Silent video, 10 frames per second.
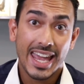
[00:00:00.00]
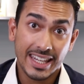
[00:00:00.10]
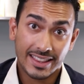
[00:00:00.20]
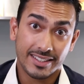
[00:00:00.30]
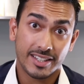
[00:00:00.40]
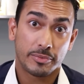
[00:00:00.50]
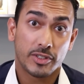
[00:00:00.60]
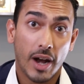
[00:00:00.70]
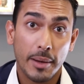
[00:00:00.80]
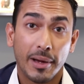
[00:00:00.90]
Hit the
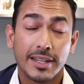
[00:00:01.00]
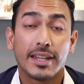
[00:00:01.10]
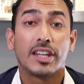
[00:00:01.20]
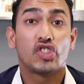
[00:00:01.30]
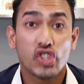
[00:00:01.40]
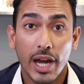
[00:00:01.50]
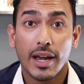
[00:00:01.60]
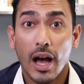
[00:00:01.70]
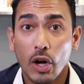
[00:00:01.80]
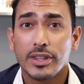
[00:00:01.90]
subscribe button and
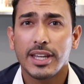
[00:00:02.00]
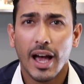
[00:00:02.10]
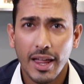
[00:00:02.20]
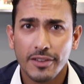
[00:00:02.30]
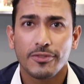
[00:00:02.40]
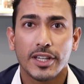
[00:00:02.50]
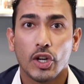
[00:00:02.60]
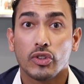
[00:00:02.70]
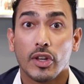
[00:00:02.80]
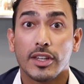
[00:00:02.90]
check out the other
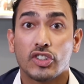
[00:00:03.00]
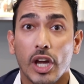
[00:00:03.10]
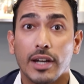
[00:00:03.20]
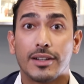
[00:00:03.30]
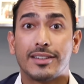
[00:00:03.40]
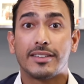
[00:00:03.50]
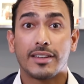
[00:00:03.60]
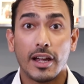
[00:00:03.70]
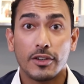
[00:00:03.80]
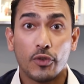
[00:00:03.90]
videos on the channel
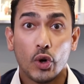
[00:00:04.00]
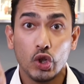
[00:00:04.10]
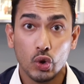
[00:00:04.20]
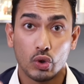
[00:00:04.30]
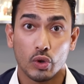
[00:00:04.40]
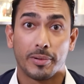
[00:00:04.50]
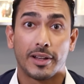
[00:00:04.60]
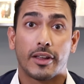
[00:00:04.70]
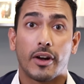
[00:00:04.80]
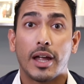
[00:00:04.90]
designed for you to
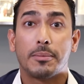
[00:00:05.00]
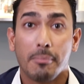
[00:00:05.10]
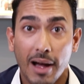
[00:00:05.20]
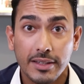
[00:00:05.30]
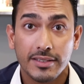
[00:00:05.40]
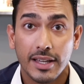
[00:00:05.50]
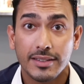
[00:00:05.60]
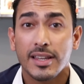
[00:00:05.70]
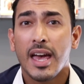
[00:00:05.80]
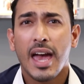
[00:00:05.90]
build the right
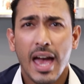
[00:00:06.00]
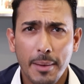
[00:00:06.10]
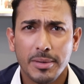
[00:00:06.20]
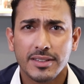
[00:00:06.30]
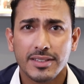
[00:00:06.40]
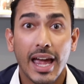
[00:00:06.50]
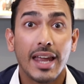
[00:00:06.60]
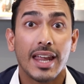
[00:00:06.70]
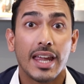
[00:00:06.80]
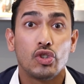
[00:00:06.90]
mindsets, habits,
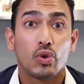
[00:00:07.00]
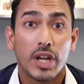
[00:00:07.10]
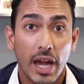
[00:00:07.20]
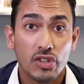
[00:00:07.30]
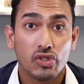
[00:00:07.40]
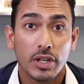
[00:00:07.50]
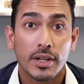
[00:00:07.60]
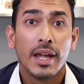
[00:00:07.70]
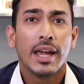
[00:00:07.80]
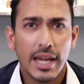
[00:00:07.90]
and
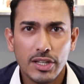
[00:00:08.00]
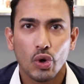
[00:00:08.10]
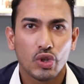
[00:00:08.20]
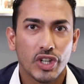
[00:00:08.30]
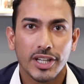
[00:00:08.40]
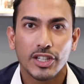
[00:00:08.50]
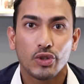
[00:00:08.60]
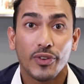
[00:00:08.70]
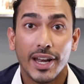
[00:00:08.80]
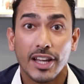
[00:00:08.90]
education in your journey
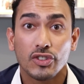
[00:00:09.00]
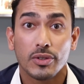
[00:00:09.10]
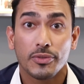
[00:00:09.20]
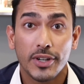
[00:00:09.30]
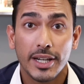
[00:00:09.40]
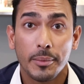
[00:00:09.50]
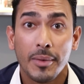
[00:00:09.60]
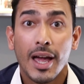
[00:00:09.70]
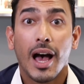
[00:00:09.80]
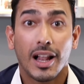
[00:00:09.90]
to financial
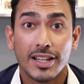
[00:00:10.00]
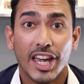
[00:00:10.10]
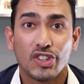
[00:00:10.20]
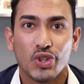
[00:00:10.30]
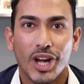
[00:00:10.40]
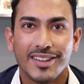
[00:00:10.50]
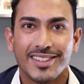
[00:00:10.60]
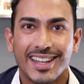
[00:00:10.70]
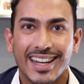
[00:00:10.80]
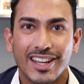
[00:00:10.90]
freedom. I'll catch you
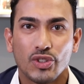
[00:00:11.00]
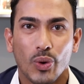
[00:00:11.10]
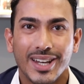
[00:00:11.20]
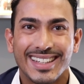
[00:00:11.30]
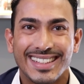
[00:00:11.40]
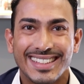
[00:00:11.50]
guys in the next one.